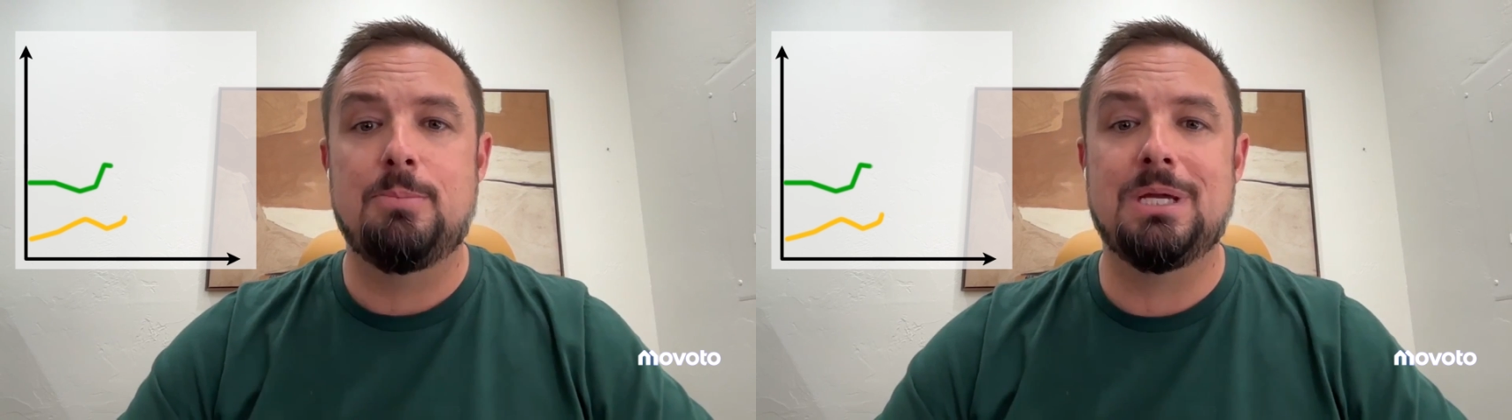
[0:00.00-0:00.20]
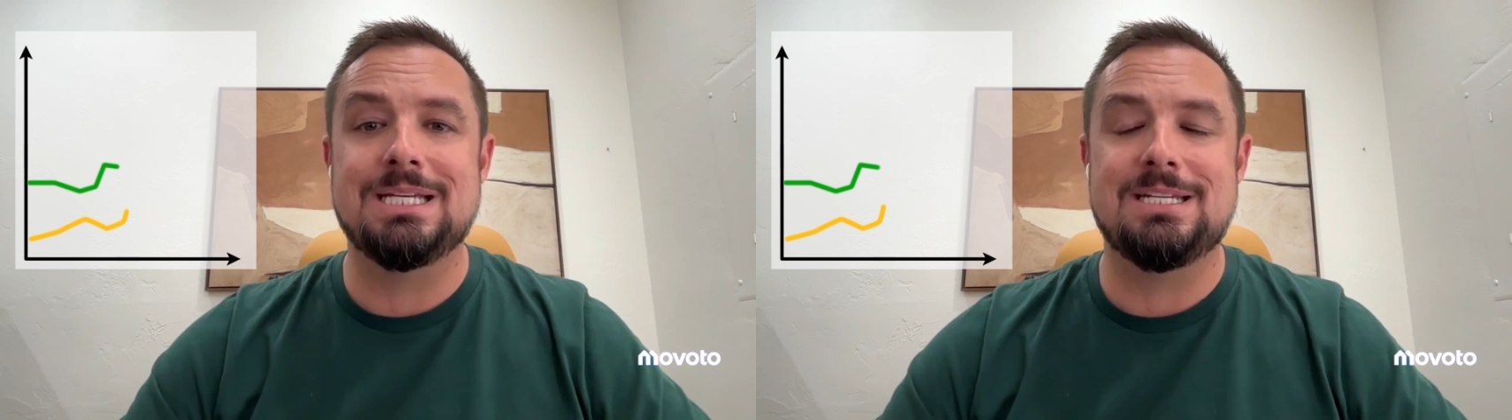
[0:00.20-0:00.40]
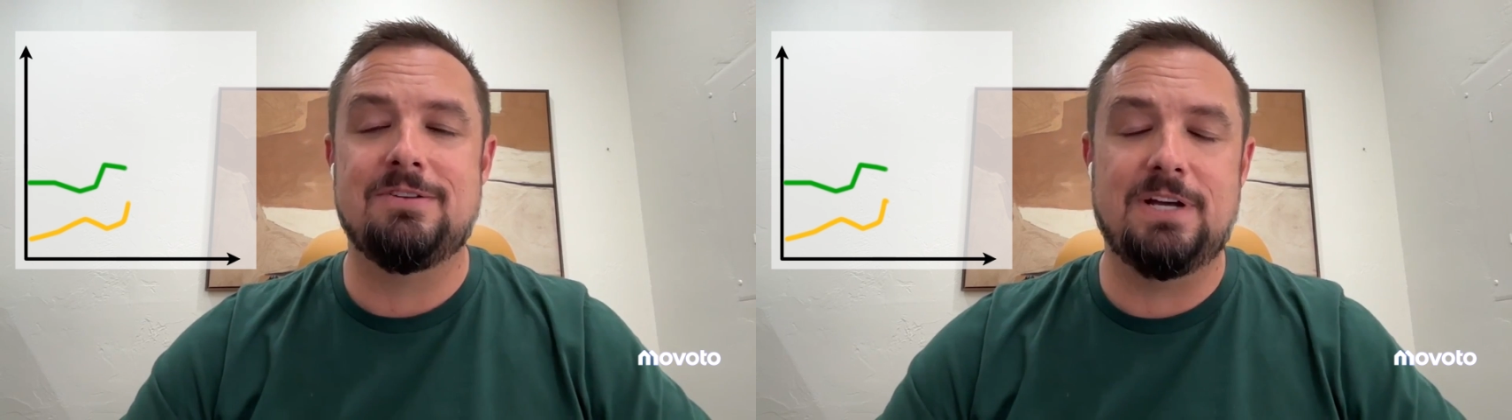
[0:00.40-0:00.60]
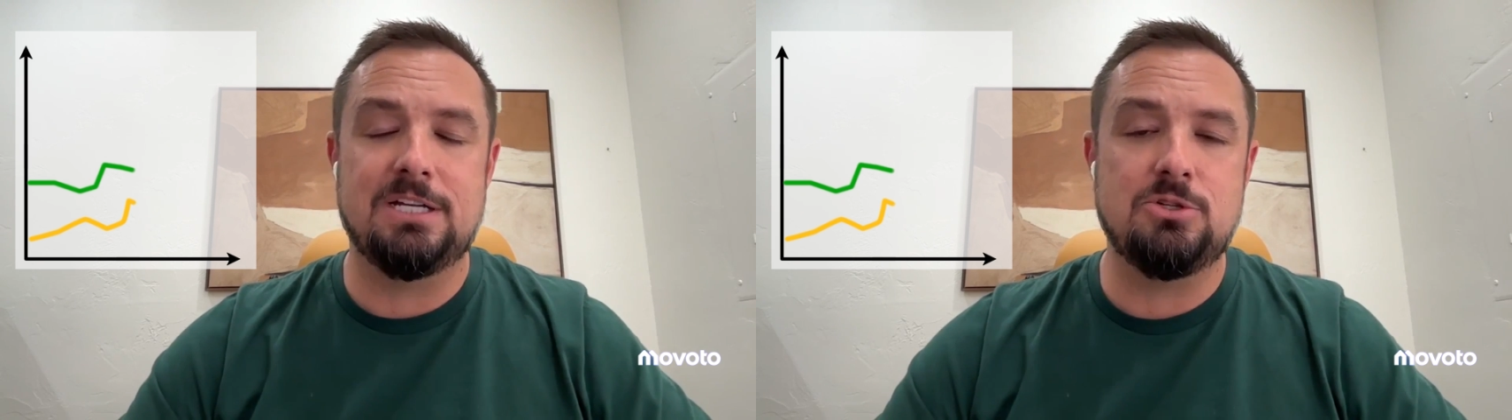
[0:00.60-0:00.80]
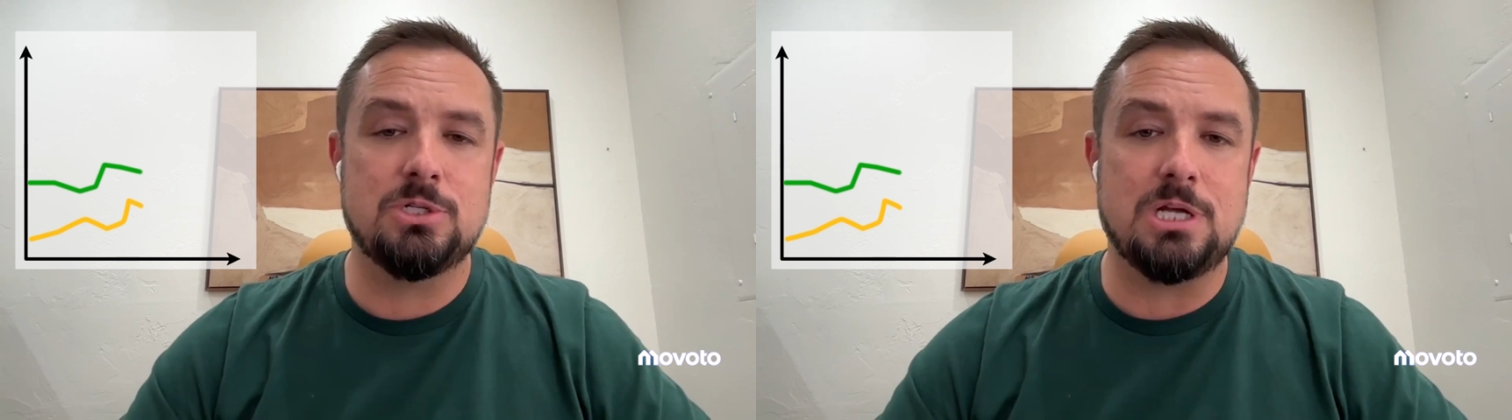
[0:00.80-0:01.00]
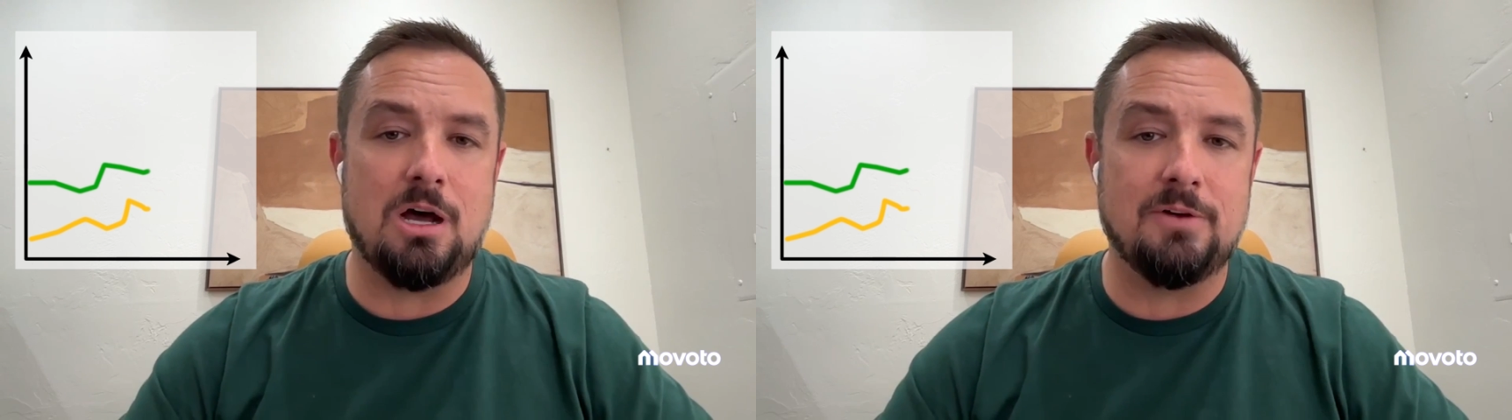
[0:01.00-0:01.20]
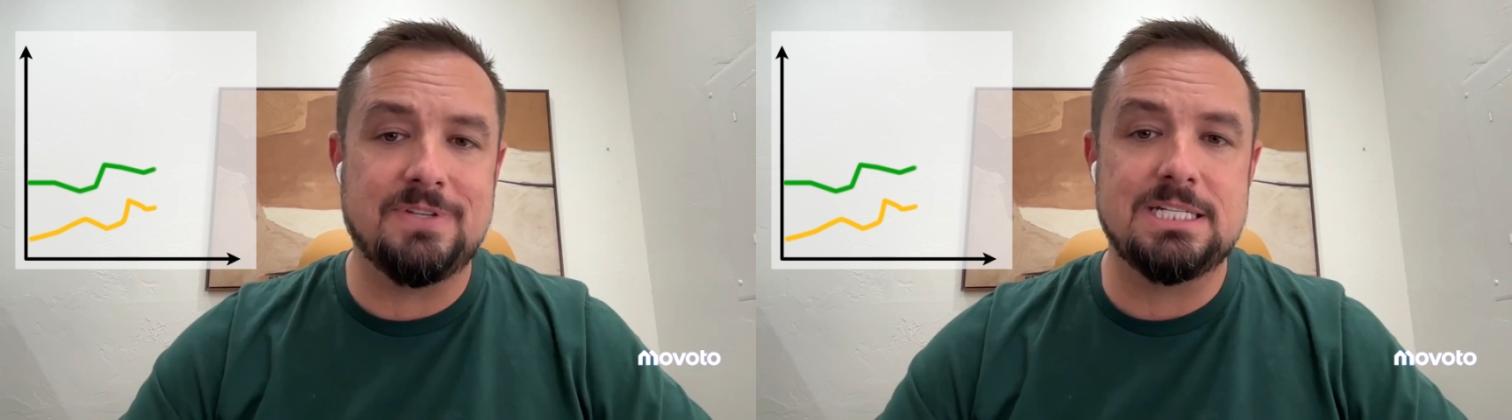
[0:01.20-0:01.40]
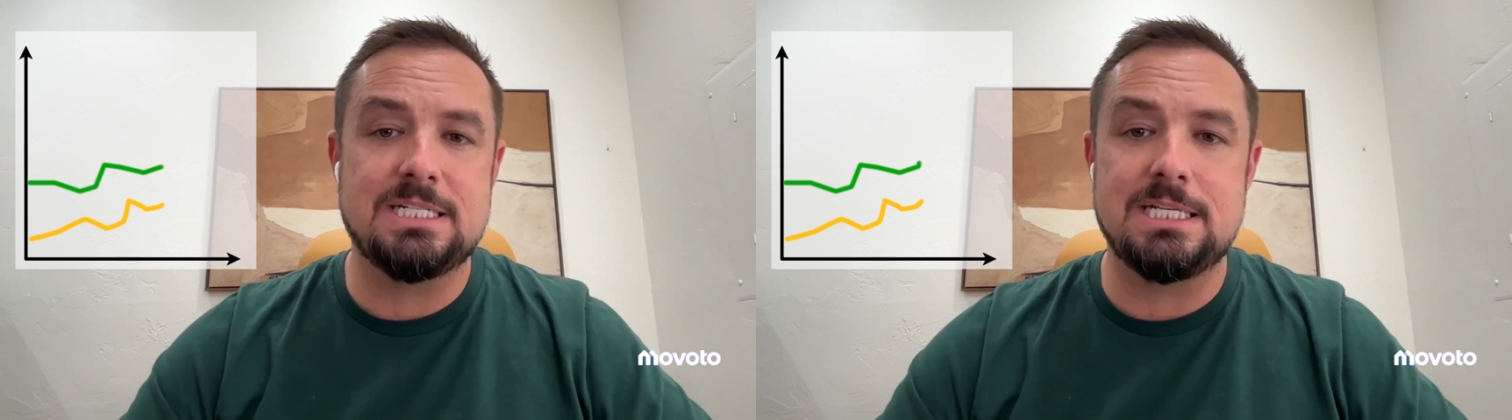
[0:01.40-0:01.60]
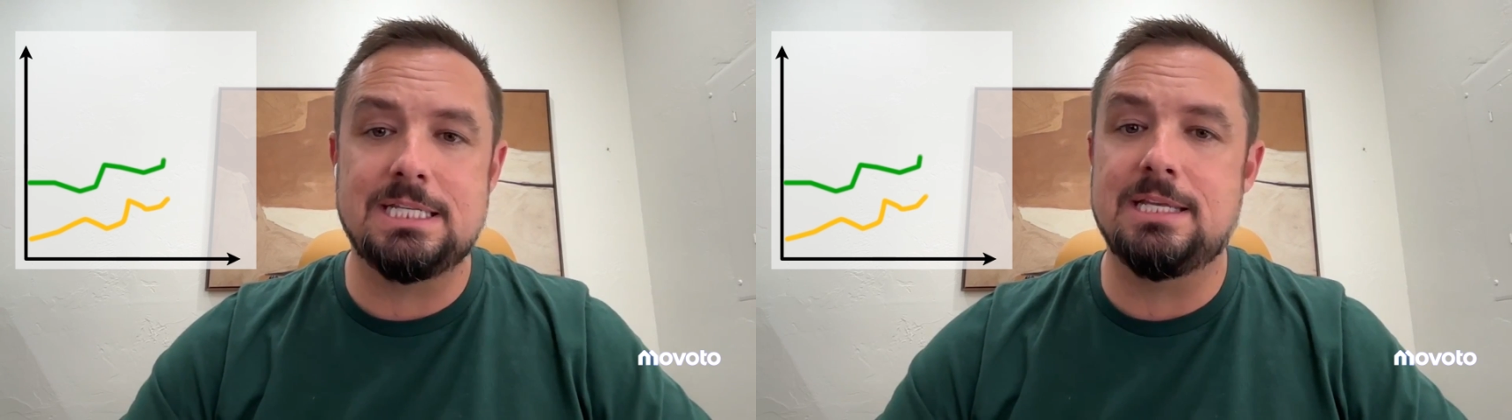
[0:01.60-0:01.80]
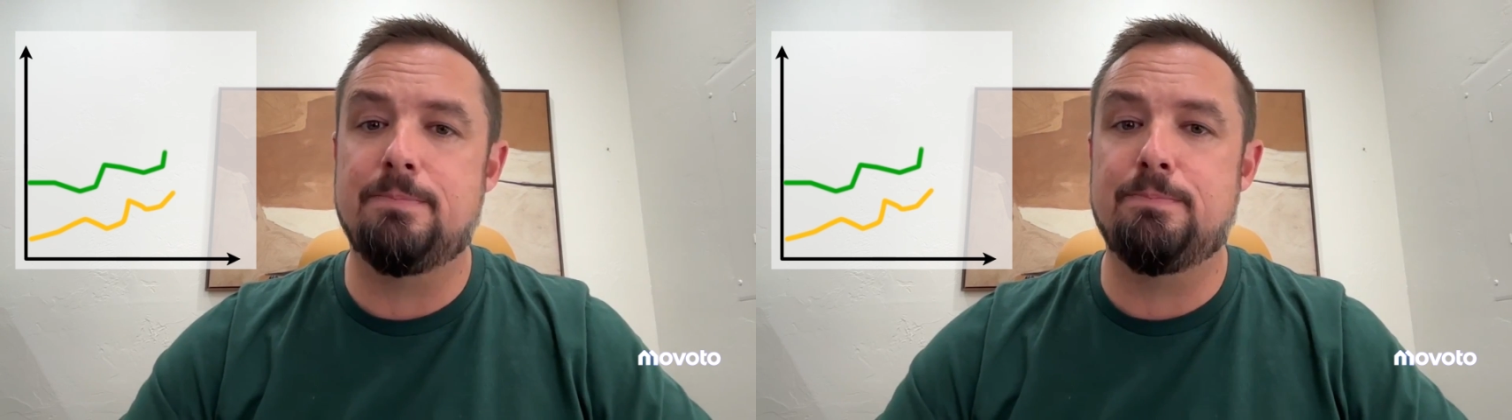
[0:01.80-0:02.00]
because investors often see
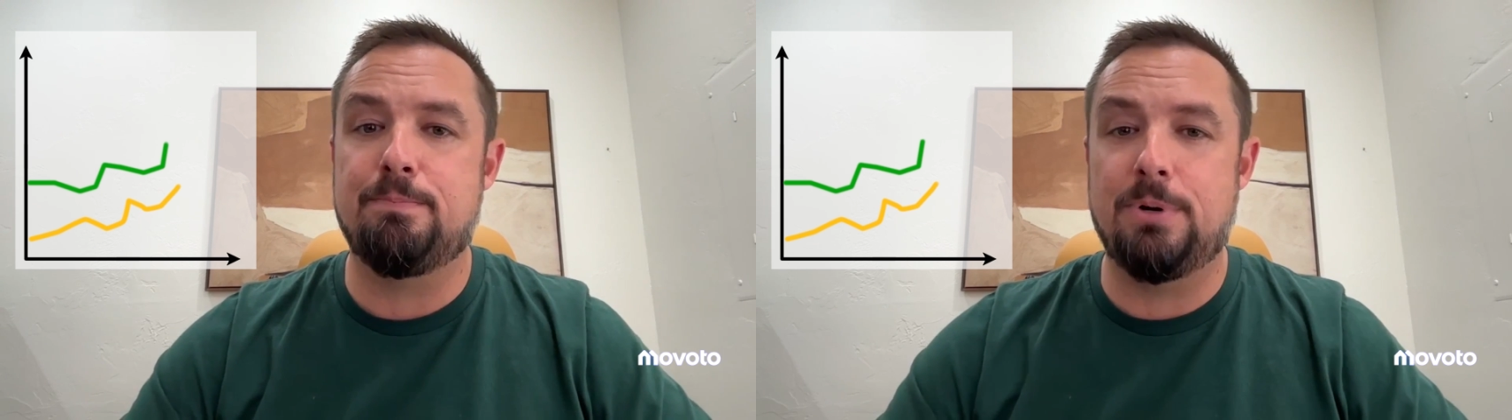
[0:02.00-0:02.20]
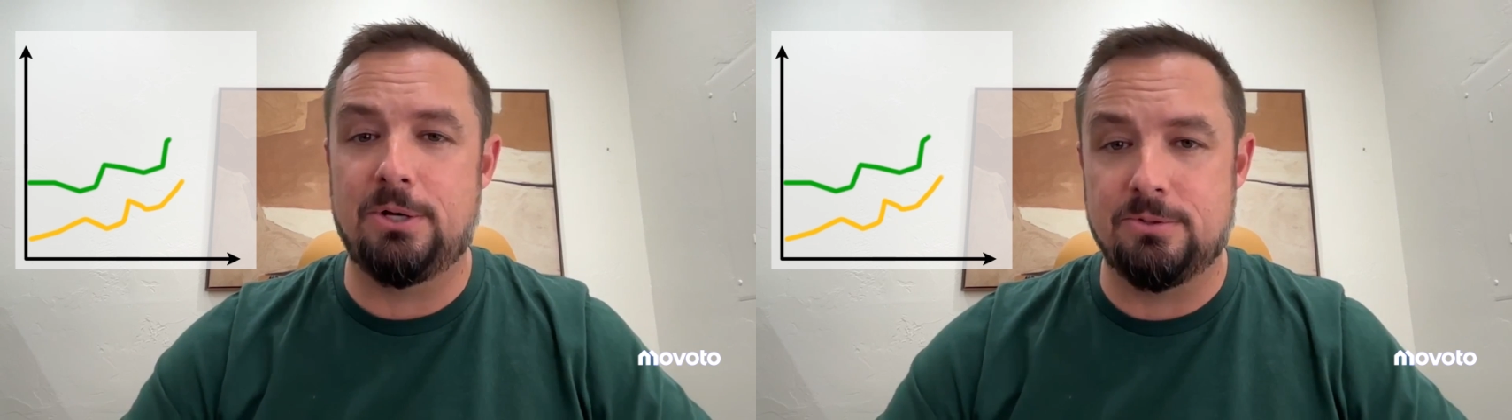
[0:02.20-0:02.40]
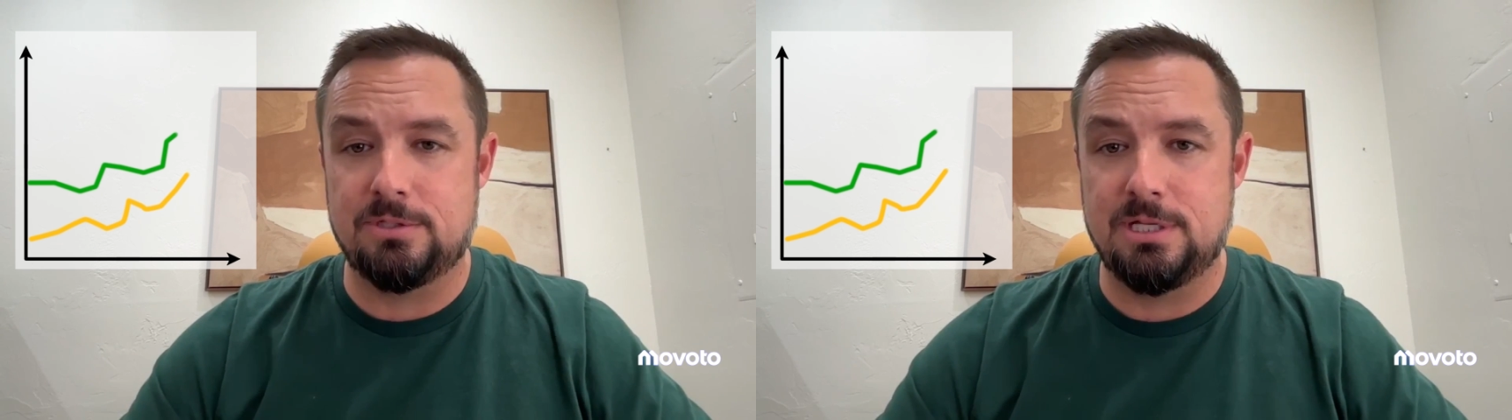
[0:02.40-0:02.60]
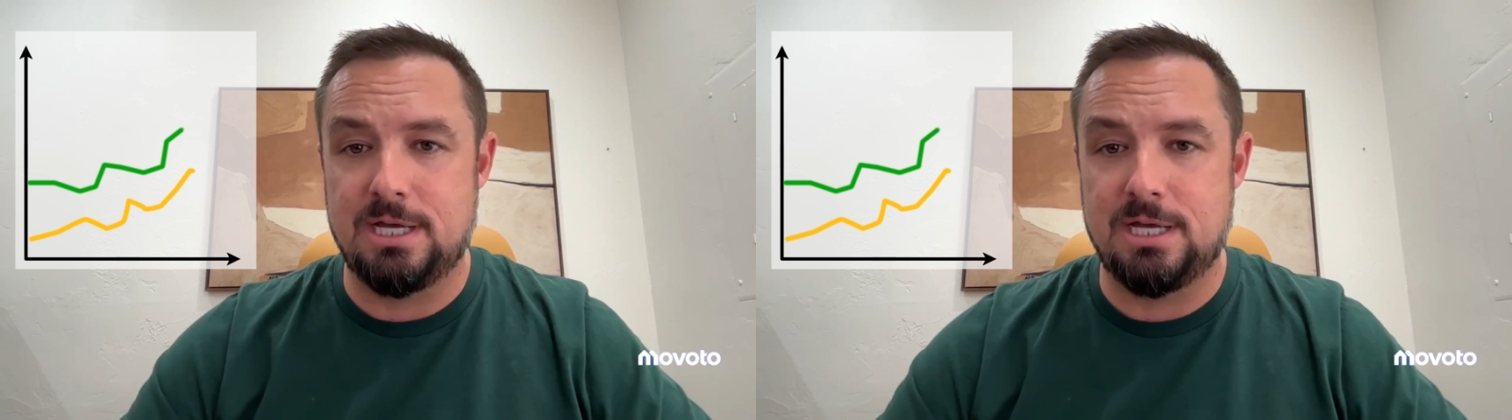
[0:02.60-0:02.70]
them both